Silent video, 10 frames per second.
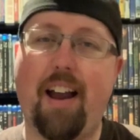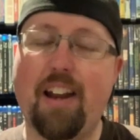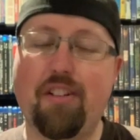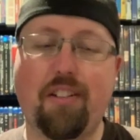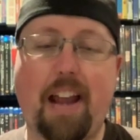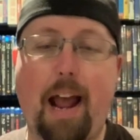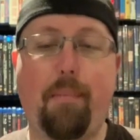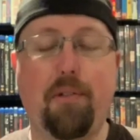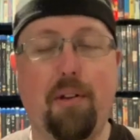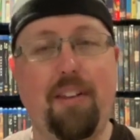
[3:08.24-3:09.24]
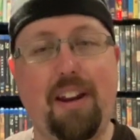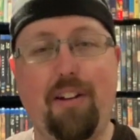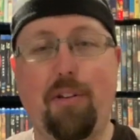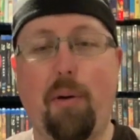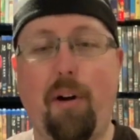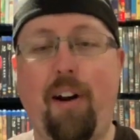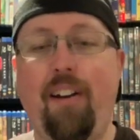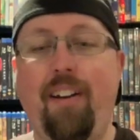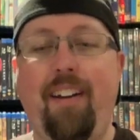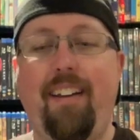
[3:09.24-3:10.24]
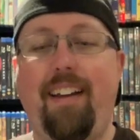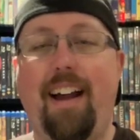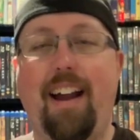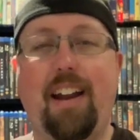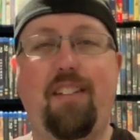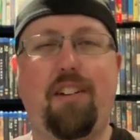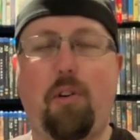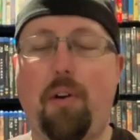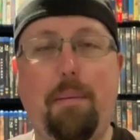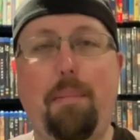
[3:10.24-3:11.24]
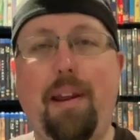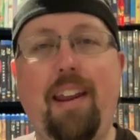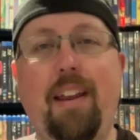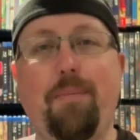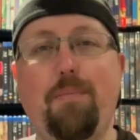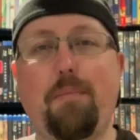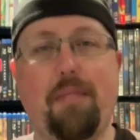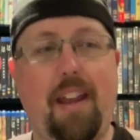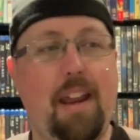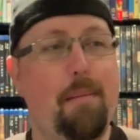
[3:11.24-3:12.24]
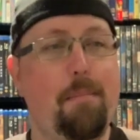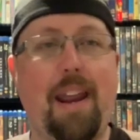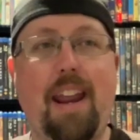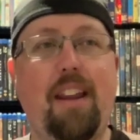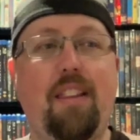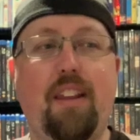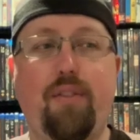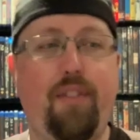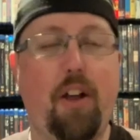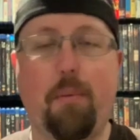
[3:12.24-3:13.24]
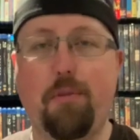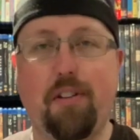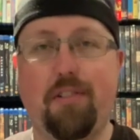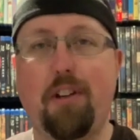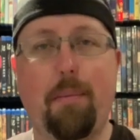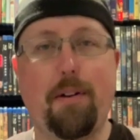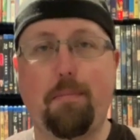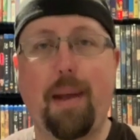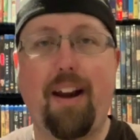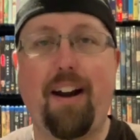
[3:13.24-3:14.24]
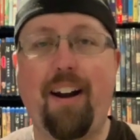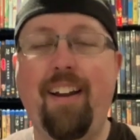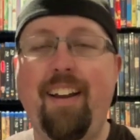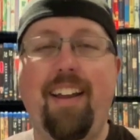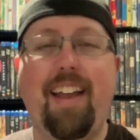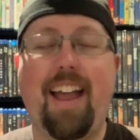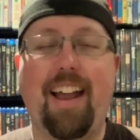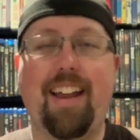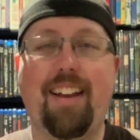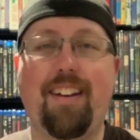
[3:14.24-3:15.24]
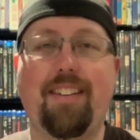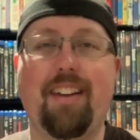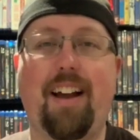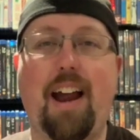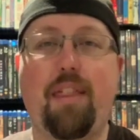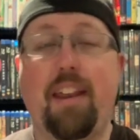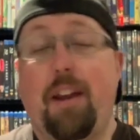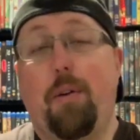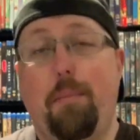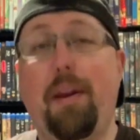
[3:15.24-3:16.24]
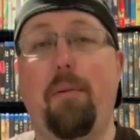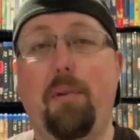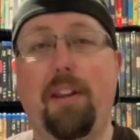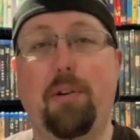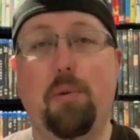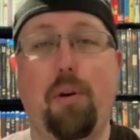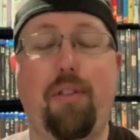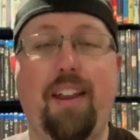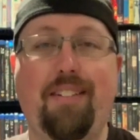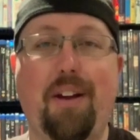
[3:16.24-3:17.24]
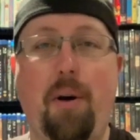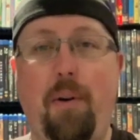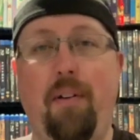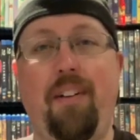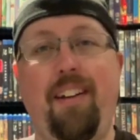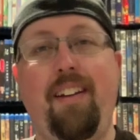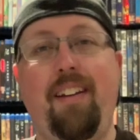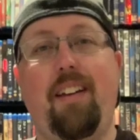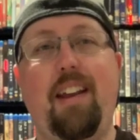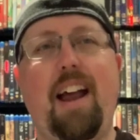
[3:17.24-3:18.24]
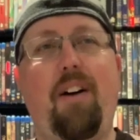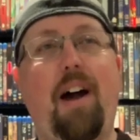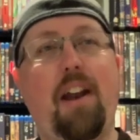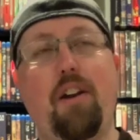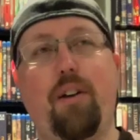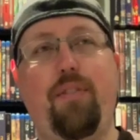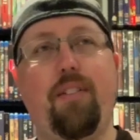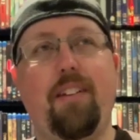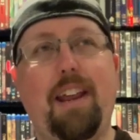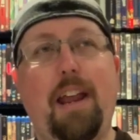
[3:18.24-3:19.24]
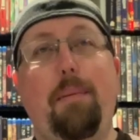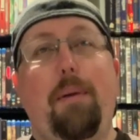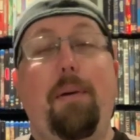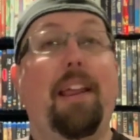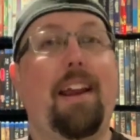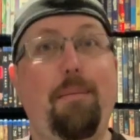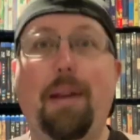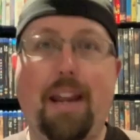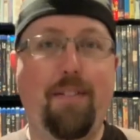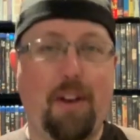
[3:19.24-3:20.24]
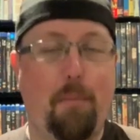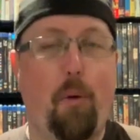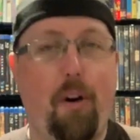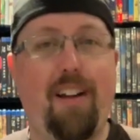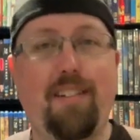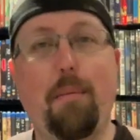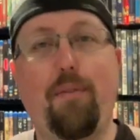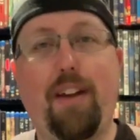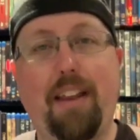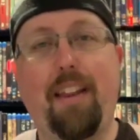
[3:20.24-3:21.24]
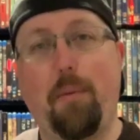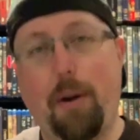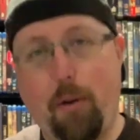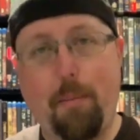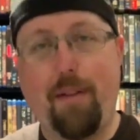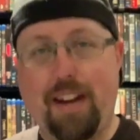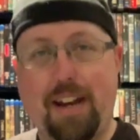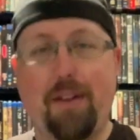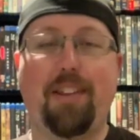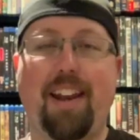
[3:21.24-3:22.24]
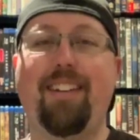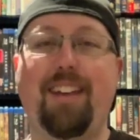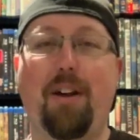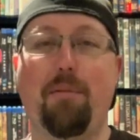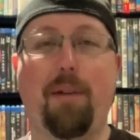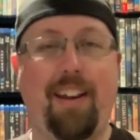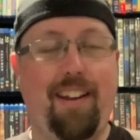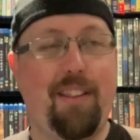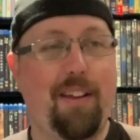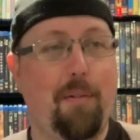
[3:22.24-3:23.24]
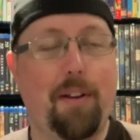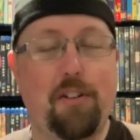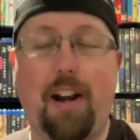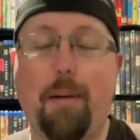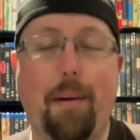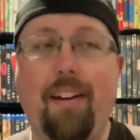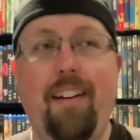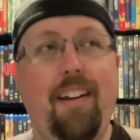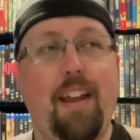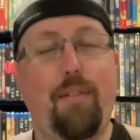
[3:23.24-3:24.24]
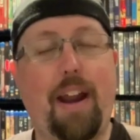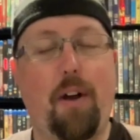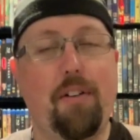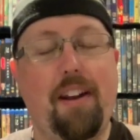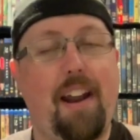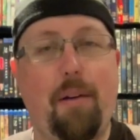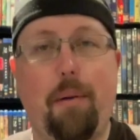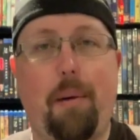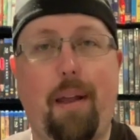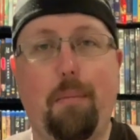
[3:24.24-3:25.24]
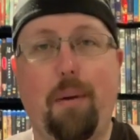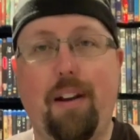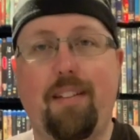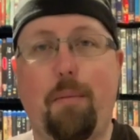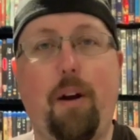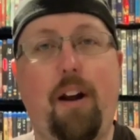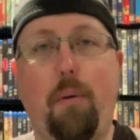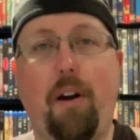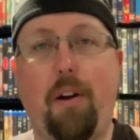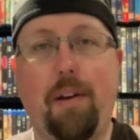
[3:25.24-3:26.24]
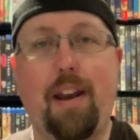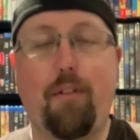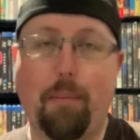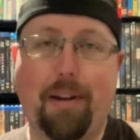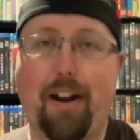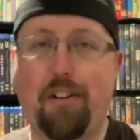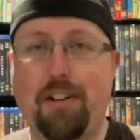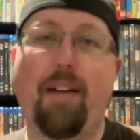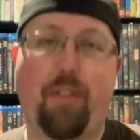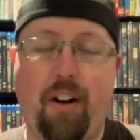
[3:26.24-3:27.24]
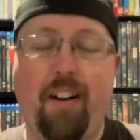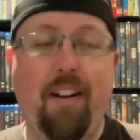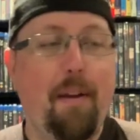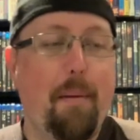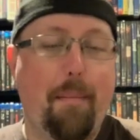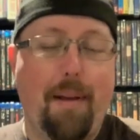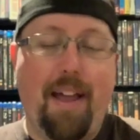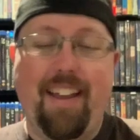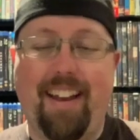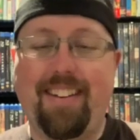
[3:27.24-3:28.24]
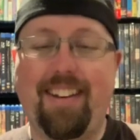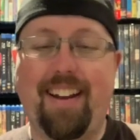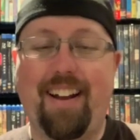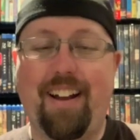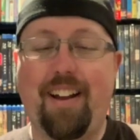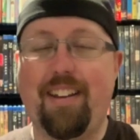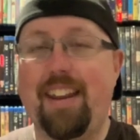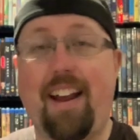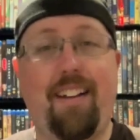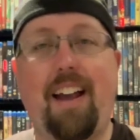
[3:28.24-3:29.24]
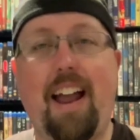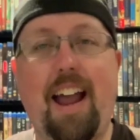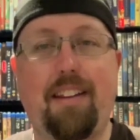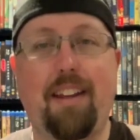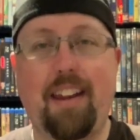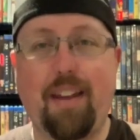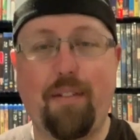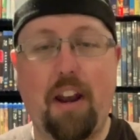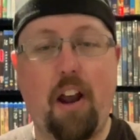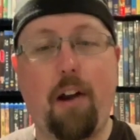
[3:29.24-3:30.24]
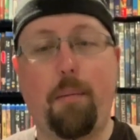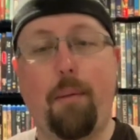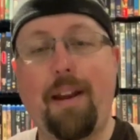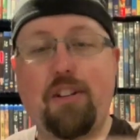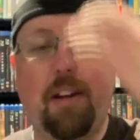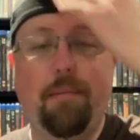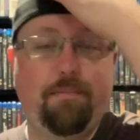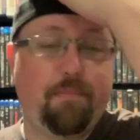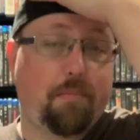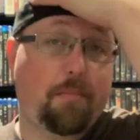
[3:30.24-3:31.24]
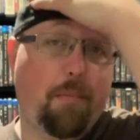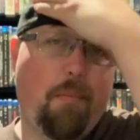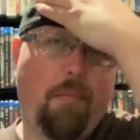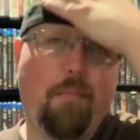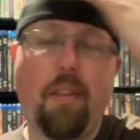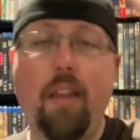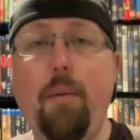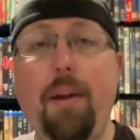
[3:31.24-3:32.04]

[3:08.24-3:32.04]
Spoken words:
I just absolutely adore. It's creepy. It made this film just so much better. And I think it would be a really cool thing to own. Now, I don't know if it'd be even more awesome if I could record my videos in it, in the wheelchair. But if I owned it, I would probably put it somewhere where it would never be touched ever. But yeah, I had to give it an honorable mention. And then